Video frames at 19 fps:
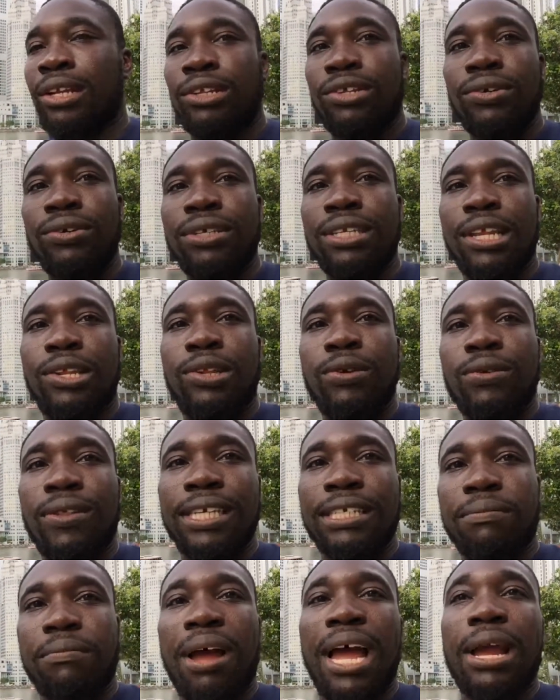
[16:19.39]
choosing to do
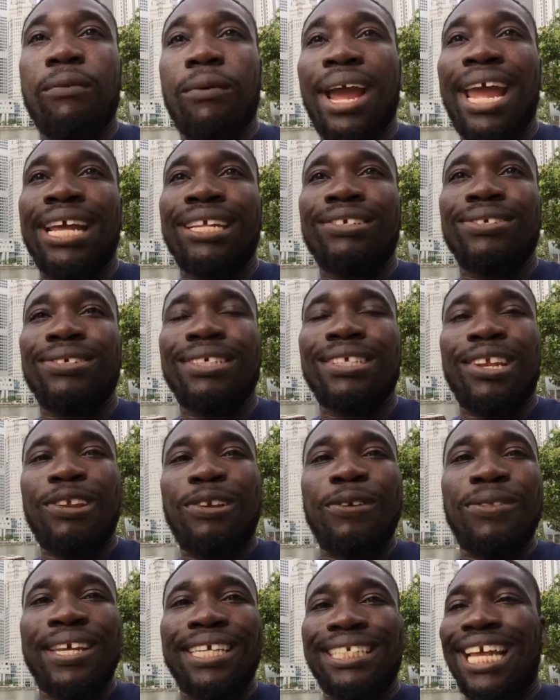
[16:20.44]
this my way, choosing to
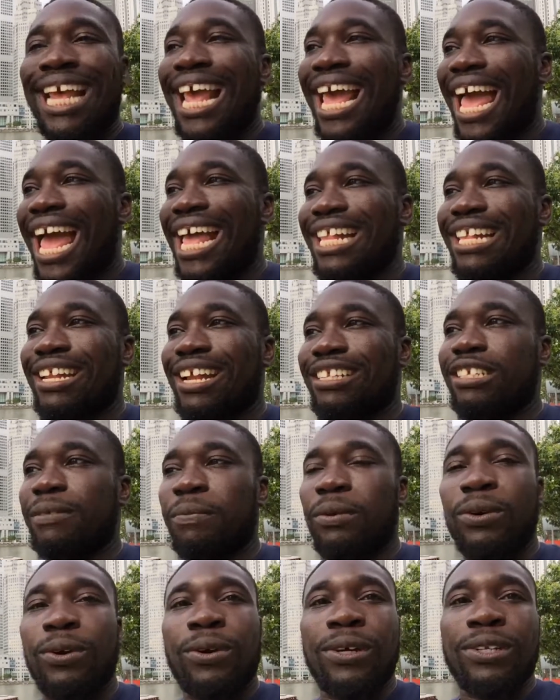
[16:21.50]
do this as an
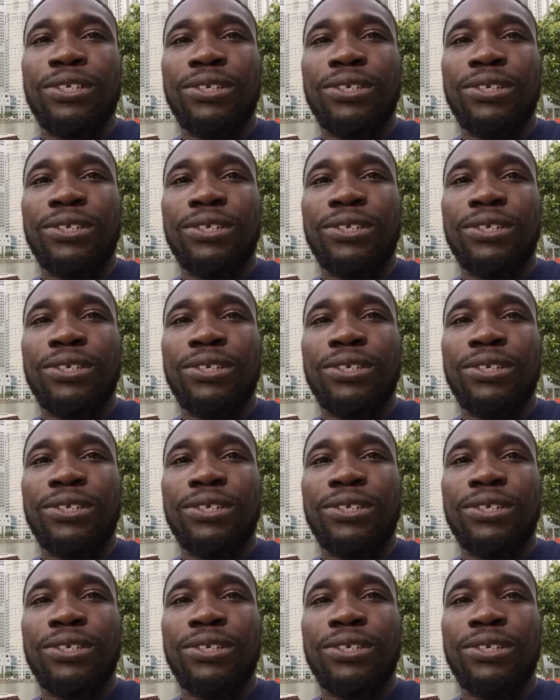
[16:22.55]
entrepreneur,